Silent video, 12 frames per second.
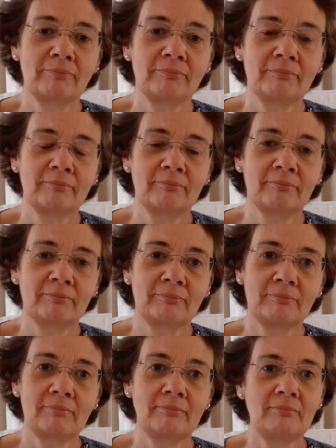
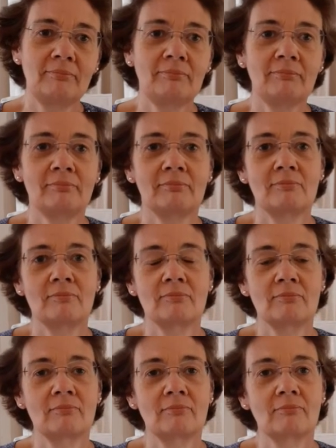
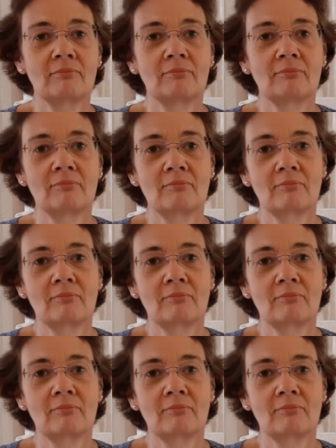[no speech]